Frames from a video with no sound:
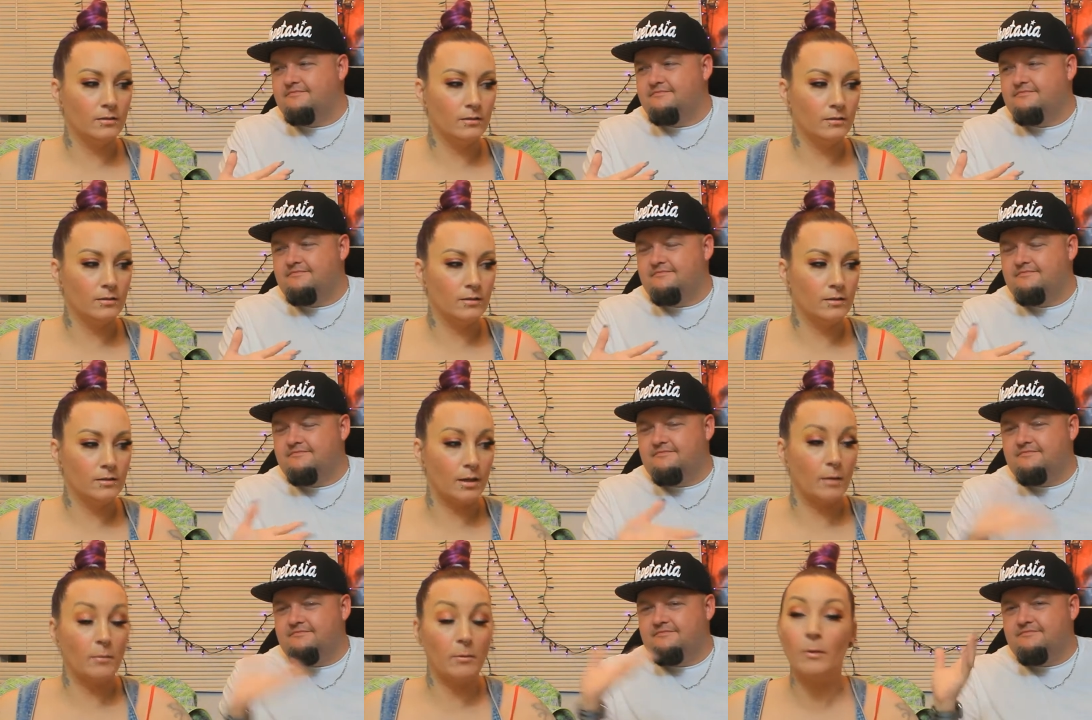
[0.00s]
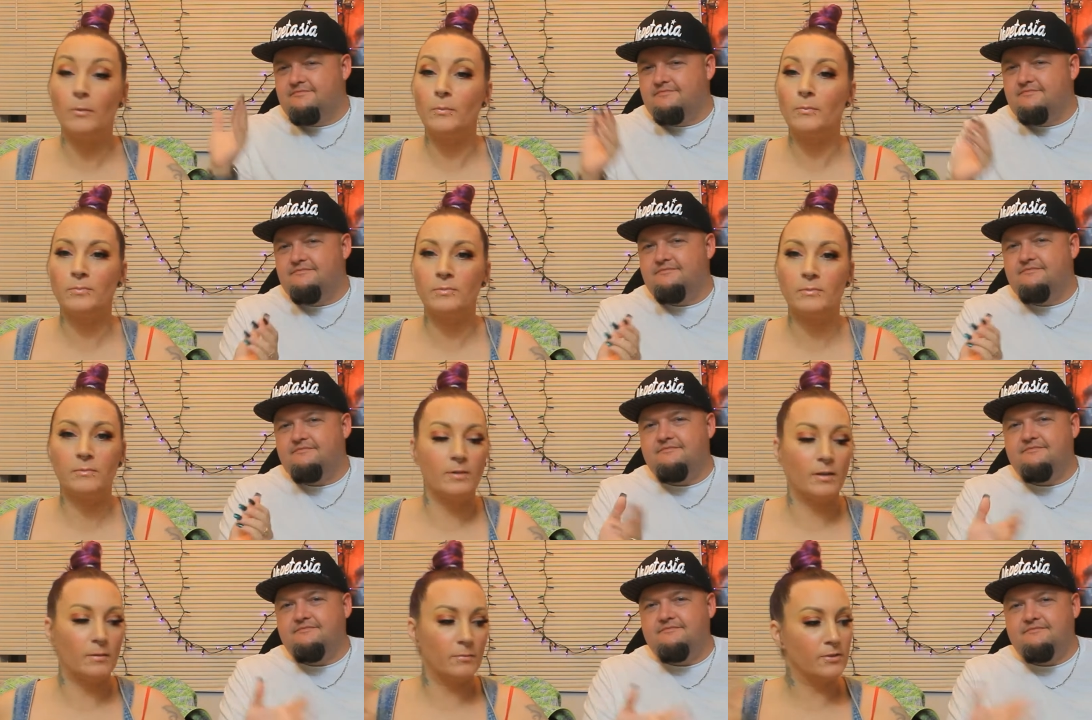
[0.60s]
Speaker 1: sub
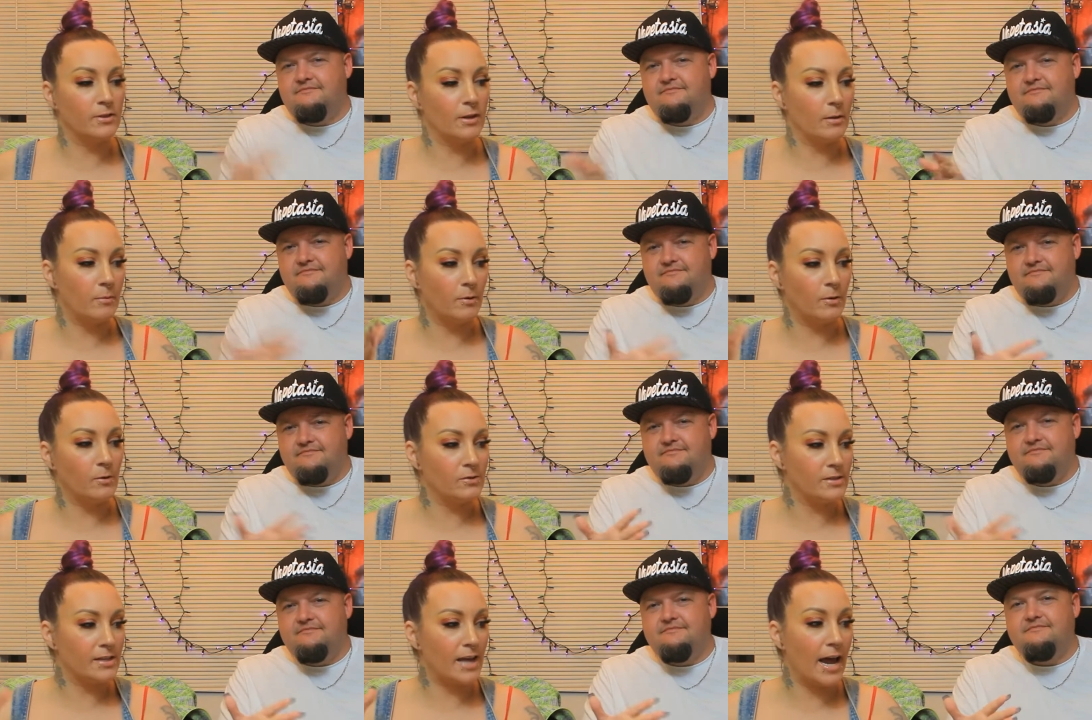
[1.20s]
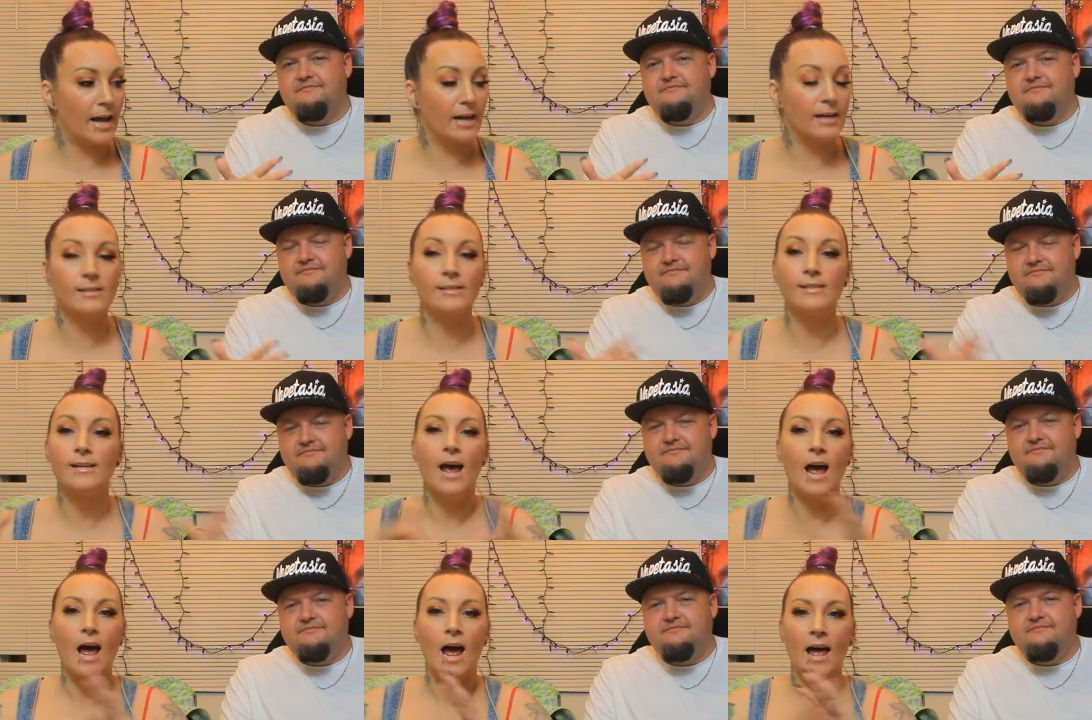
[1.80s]
ohm tanks.
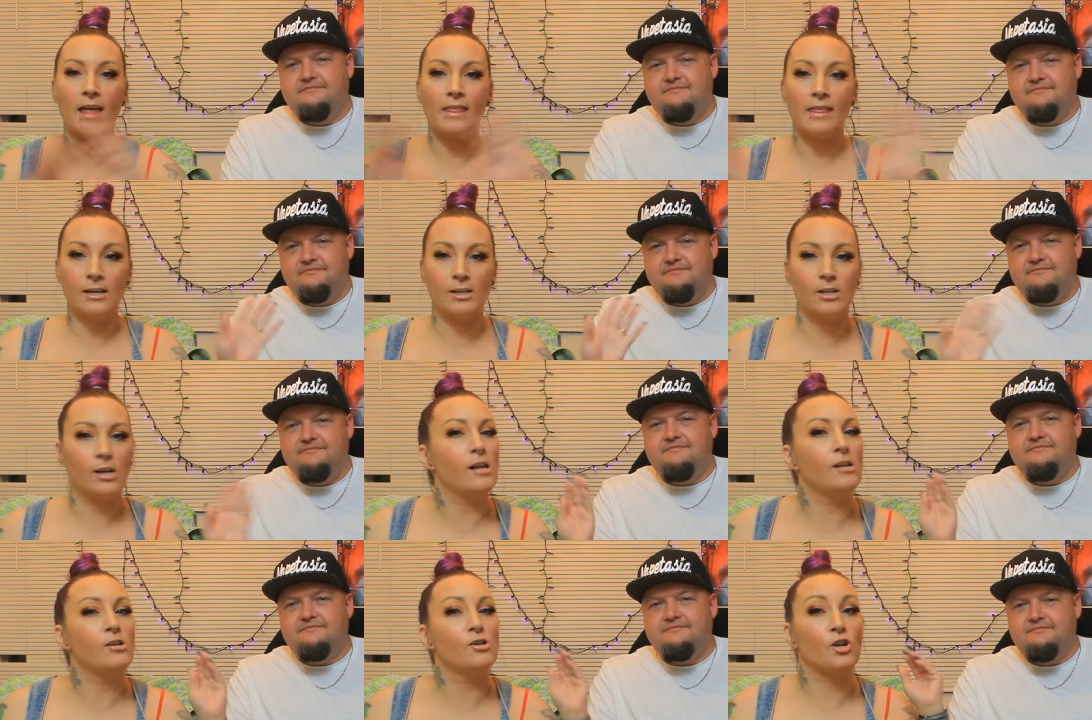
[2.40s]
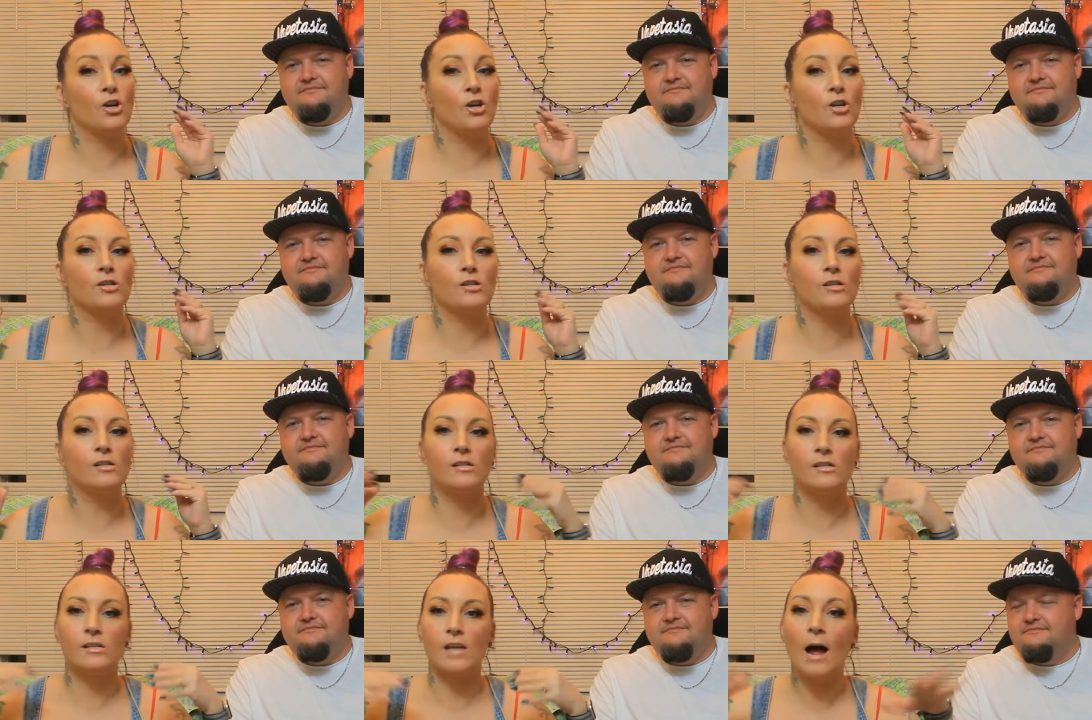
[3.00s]
I think they should
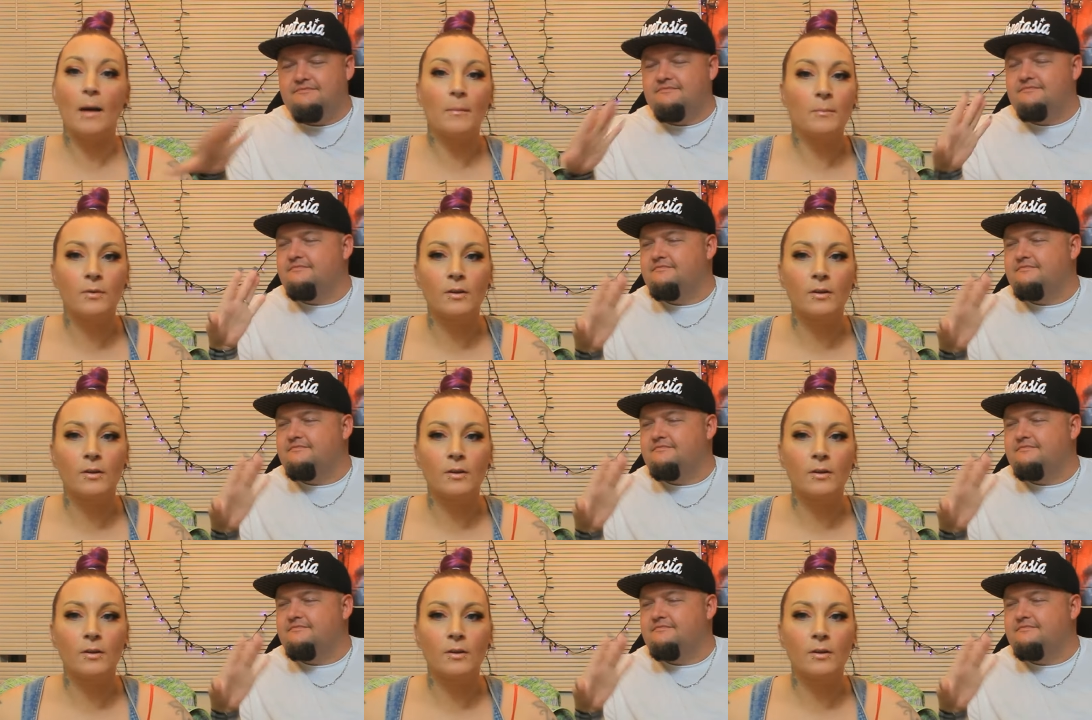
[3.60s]
stop